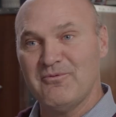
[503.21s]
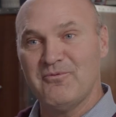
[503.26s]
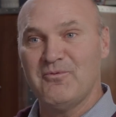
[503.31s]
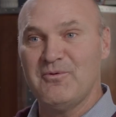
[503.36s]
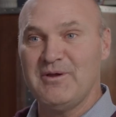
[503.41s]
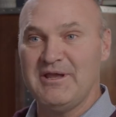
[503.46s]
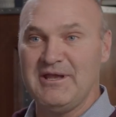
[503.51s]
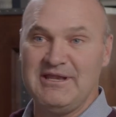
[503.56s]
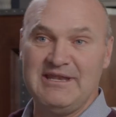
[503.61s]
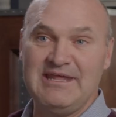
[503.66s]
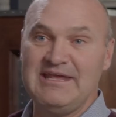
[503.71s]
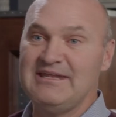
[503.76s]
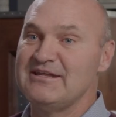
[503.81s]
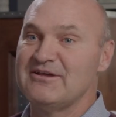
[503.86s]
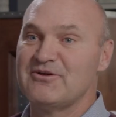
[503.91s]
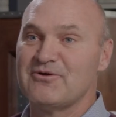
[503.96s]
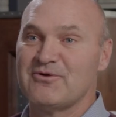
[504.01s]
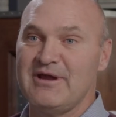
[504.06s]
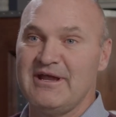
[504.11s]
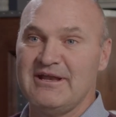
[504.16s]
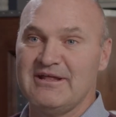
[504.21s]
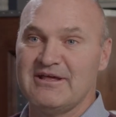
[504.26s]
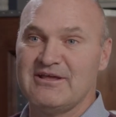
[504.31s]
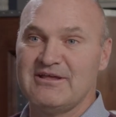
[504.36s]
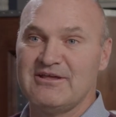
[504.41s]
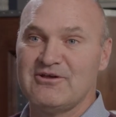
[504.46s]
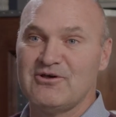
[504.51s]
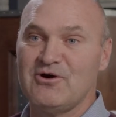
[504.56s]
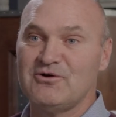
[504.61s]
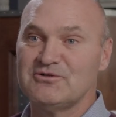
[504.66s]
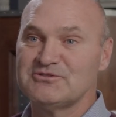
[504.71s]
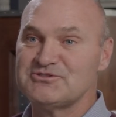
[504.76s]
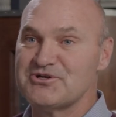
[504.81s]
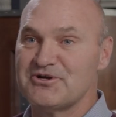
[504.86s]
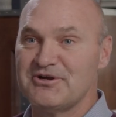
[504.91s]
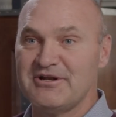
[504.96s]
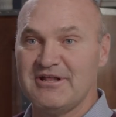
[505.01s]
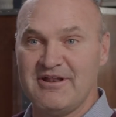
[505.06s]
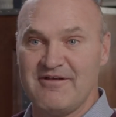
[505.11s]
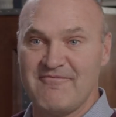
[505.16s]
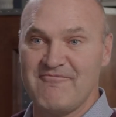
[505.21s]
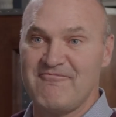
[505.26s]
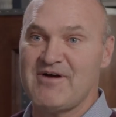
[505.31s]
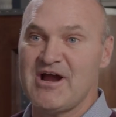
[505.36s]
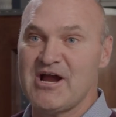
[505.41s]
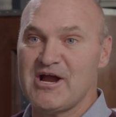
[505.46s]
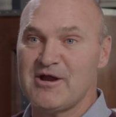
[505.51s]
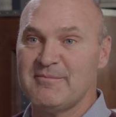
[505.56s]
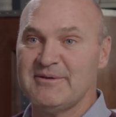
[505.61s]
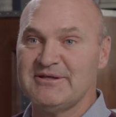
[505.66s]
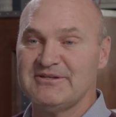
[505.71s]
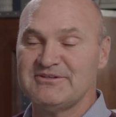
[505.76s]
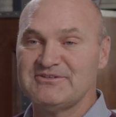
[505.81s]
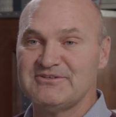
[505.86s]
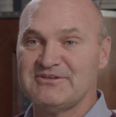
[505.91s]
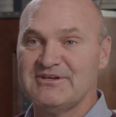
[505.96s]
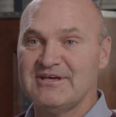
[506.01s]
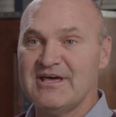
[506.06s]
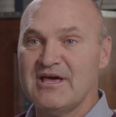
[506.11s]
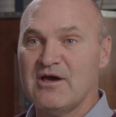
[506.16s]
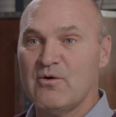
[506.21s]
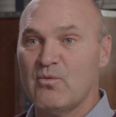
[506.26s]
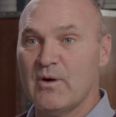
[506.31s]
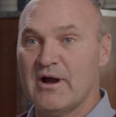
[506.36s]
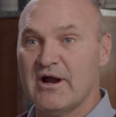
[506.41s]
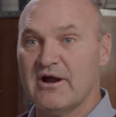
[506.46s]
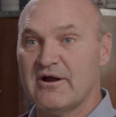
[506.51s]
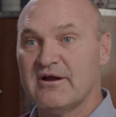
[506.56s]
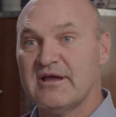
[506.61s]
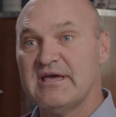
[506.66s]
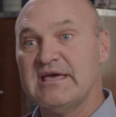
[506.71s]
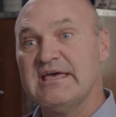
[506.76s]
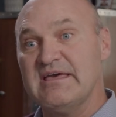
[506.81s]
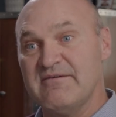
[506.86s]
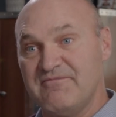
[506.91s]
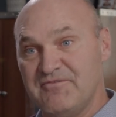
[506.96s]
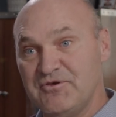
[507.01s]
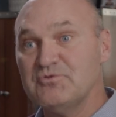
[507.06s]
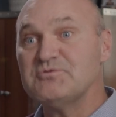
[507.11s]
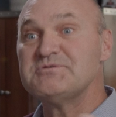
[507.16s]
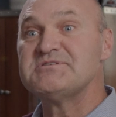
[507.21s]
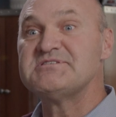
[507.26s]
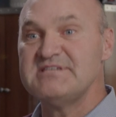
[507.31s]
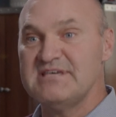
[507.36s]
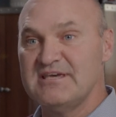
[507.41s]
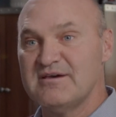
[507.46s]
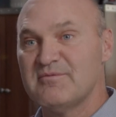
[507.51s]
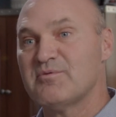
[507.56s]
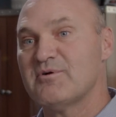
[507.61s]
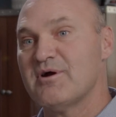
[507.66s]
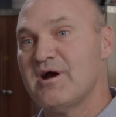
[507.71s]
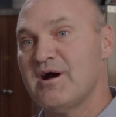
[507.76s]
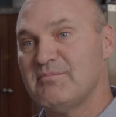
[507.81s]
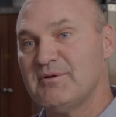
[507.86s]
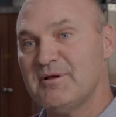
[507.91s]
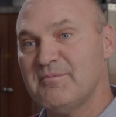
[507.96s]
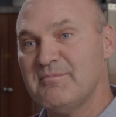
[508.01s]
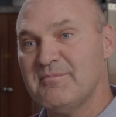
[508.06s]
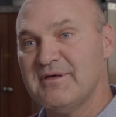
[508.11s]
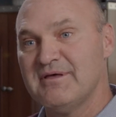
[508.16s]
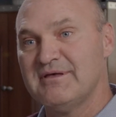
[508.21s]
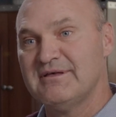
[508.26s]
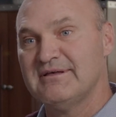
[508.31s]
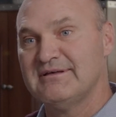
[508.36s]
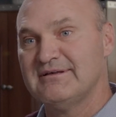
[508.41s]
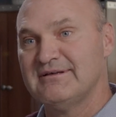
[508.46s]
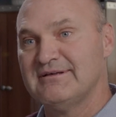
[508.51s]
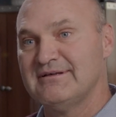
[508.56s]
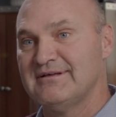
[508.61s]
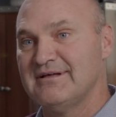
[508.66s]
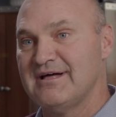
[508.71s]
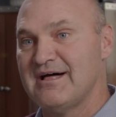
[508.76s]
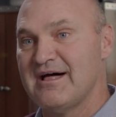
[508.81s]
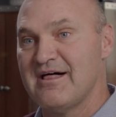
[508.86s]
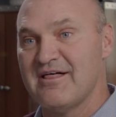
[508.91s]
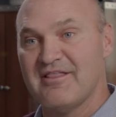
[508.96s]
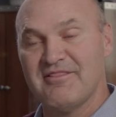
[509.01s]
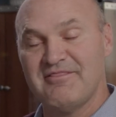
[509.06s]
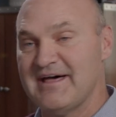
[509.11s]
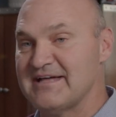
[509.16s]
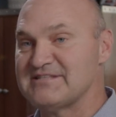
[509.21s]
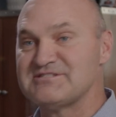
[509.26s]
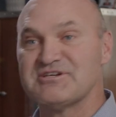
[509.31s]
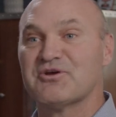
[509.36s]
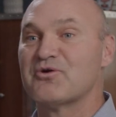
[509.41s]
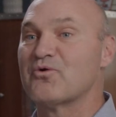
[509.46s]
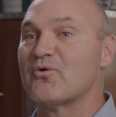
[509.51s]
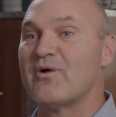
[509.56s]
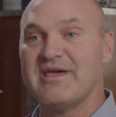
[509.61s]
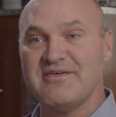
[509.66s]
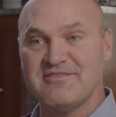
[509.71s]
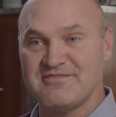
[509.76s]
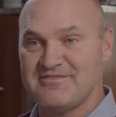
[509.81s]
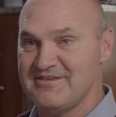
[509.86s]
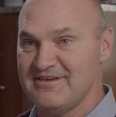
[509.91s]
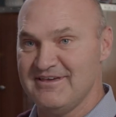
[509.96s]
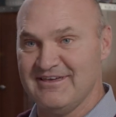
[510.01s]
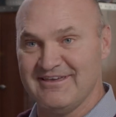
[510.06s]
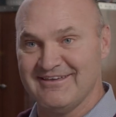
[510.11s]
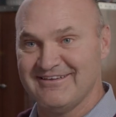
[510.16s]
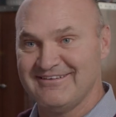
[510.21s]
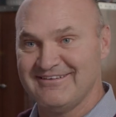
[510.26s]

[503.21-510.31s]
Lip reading: We need to create a culture and an environment where if you see a problem, that's a great thing.